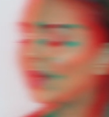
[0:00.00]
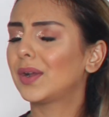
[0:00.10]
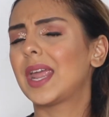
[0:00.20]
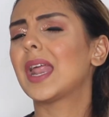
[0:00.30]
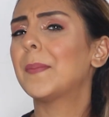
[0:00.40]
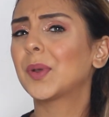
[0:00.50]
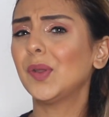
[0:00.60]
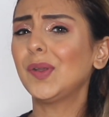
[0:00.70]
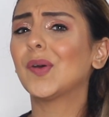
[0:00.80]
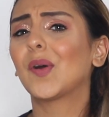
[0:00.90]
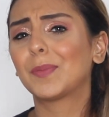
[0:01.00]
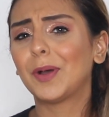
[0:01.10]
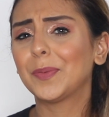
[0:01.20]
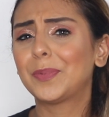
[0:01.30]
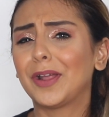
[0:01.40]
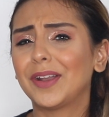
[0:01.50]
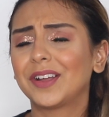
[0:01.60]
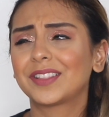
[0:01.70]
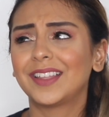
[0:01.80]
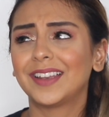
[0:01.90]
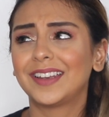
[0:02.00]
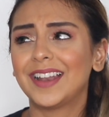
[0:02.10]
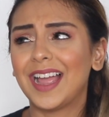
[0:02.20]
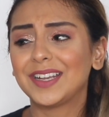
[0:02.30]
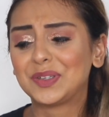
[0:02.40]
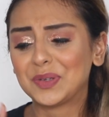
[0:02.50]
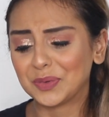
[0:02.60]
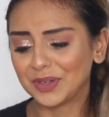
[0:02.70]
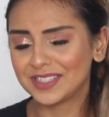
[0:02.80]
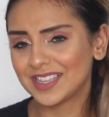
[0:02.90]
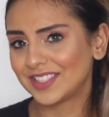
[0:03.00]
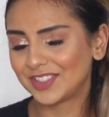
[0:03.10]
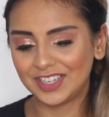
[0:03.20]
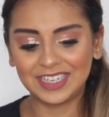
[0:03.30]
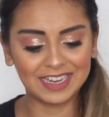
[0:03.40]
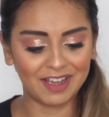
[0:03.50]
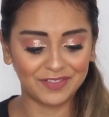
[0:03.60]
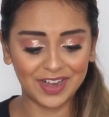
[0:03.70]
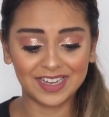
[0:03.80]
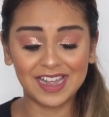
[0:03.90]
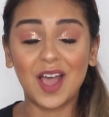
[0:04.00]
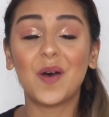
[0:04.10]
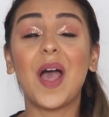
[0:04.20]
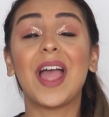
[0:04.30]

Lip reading: Okay, I'm gonna talk about a product that I don't necessarily love right now,